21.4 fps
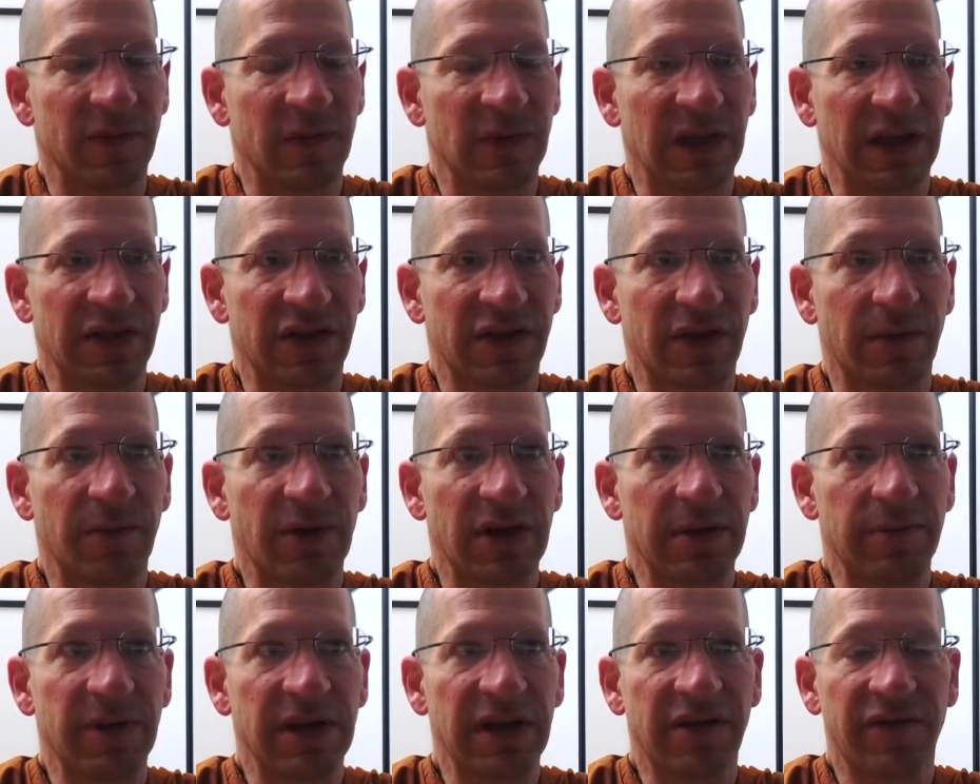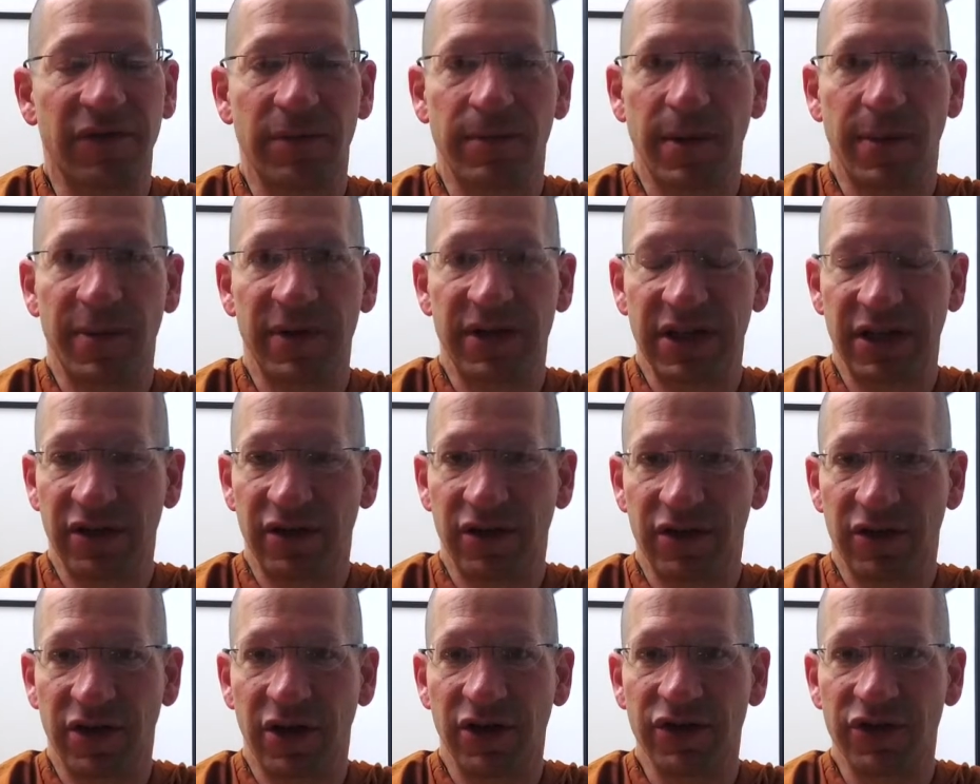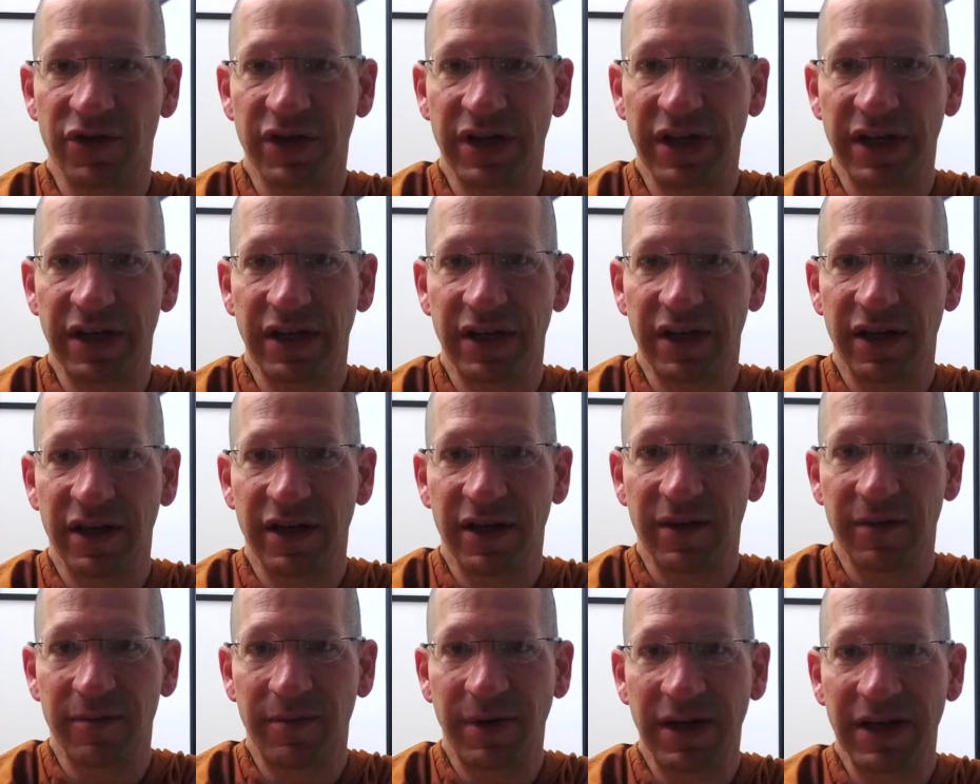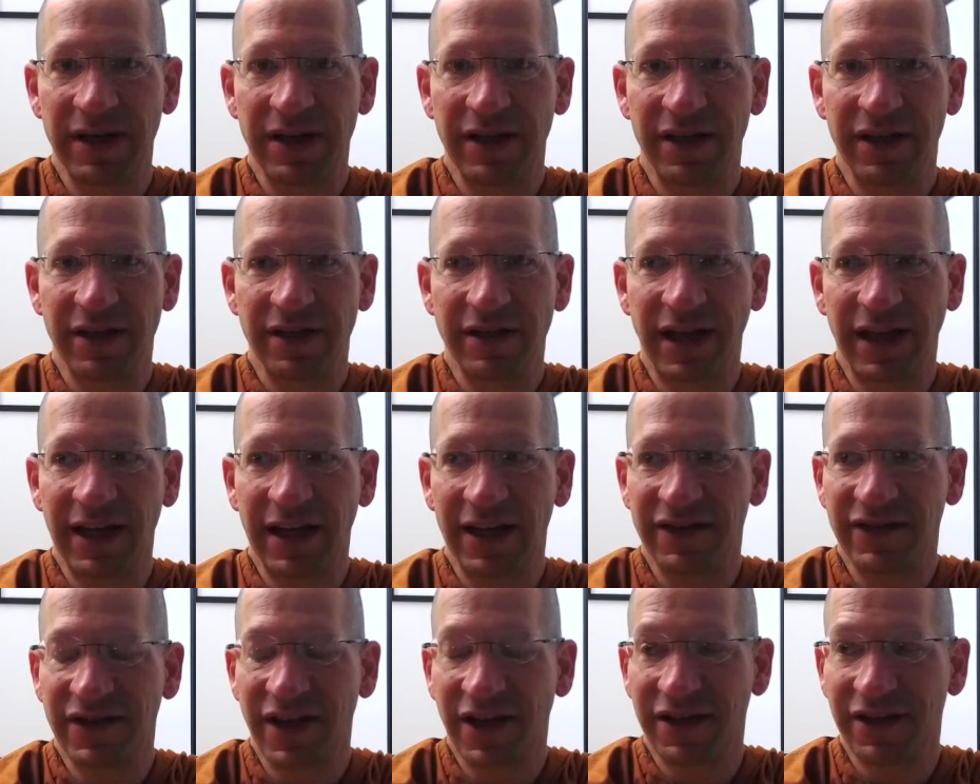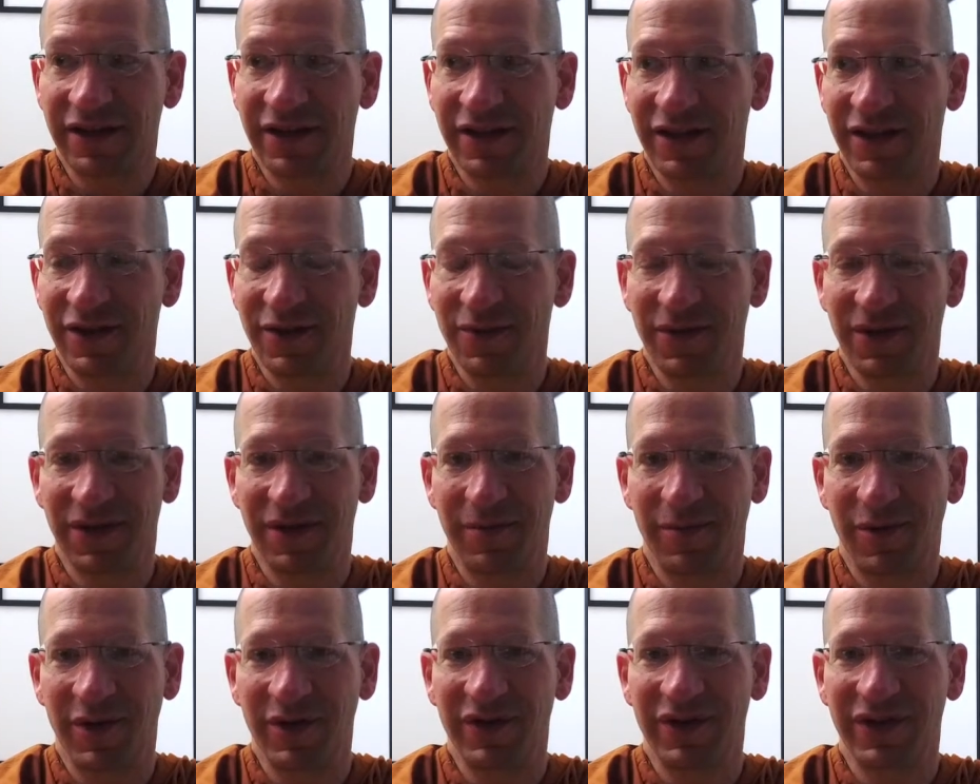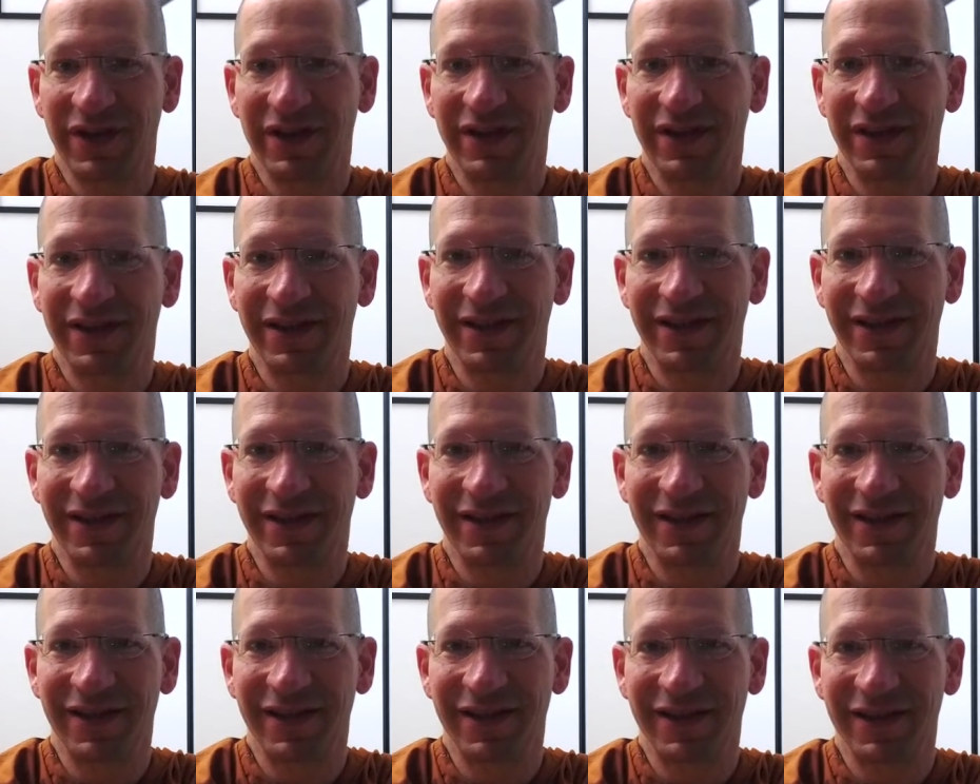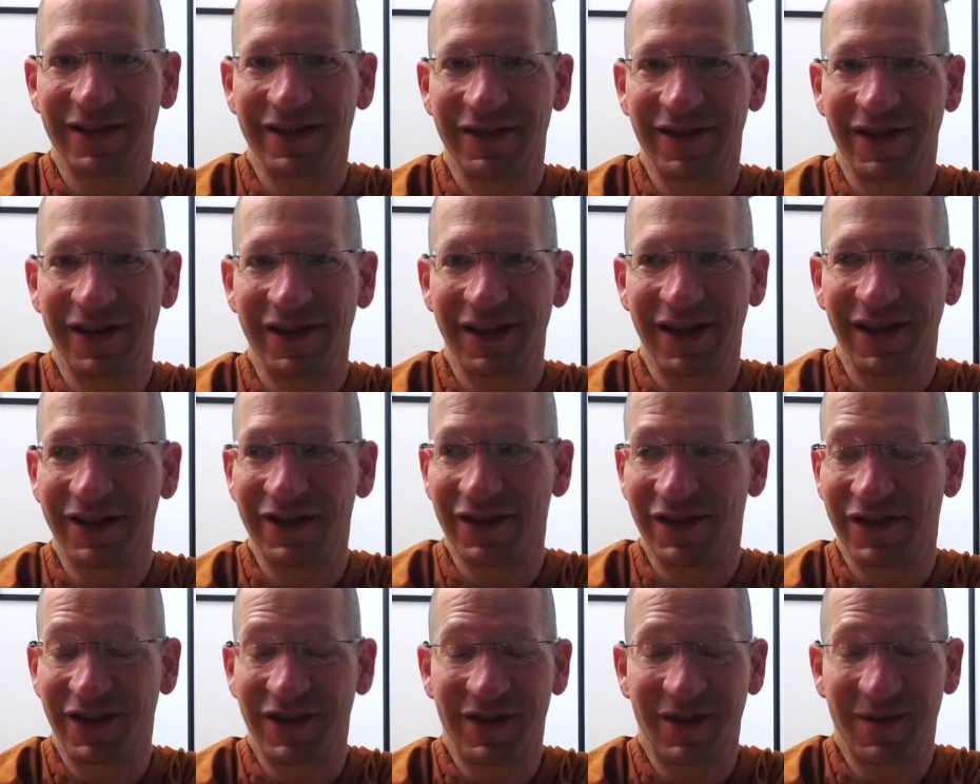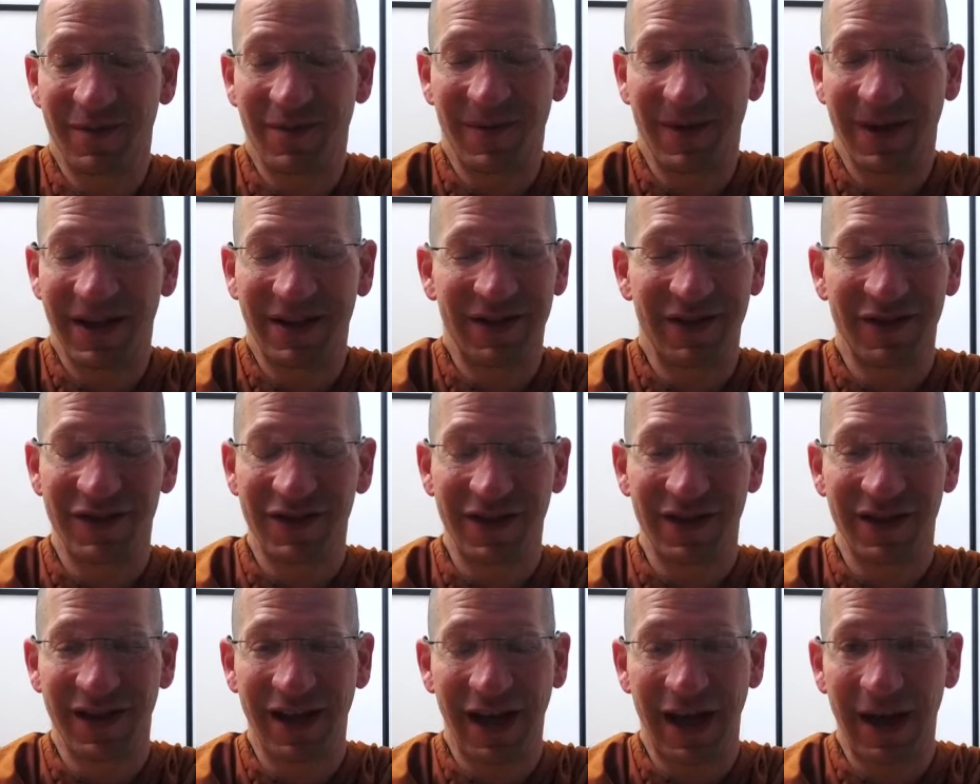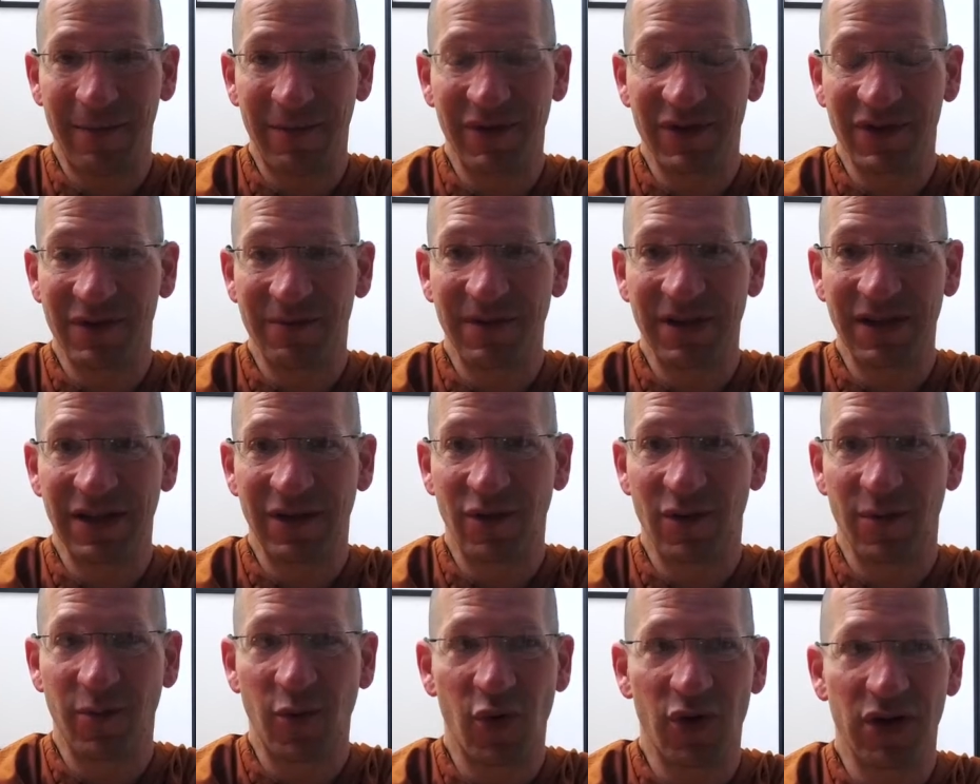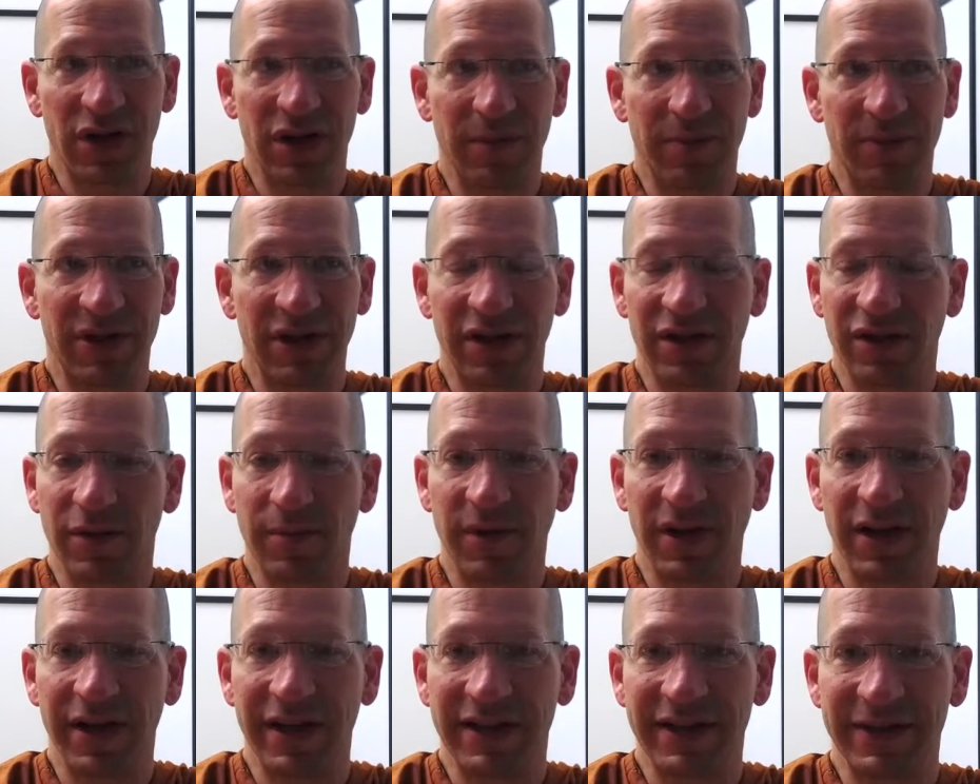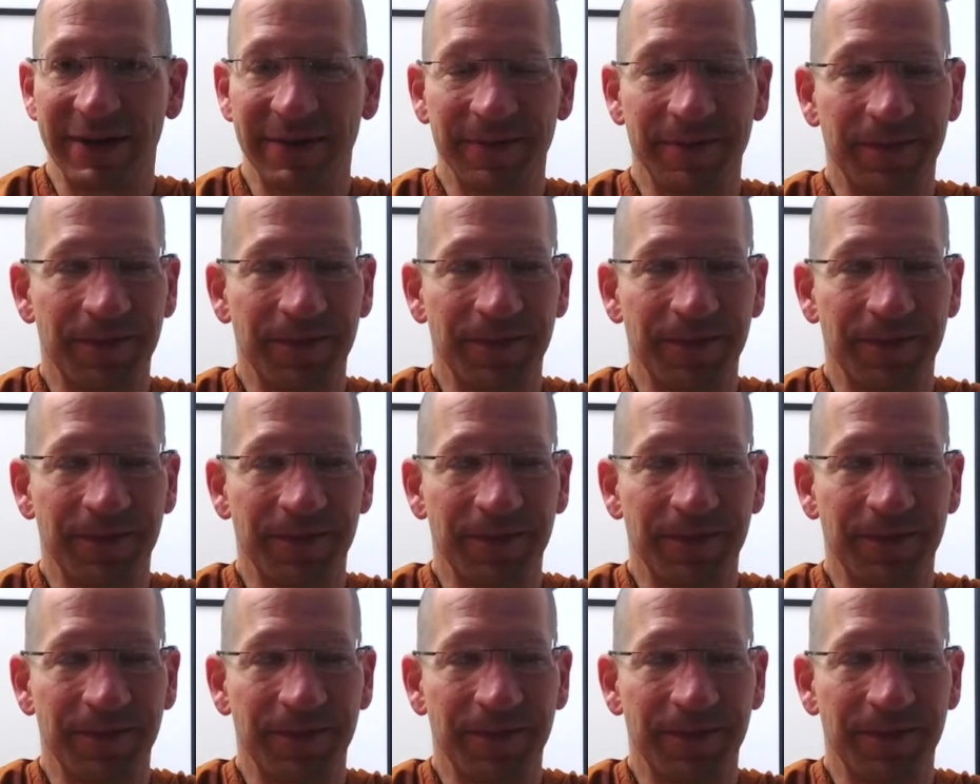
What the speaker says: Like somebody being from a particular country. But that has nothing to do with the person. Right? It just happens to be they were born in a particular place.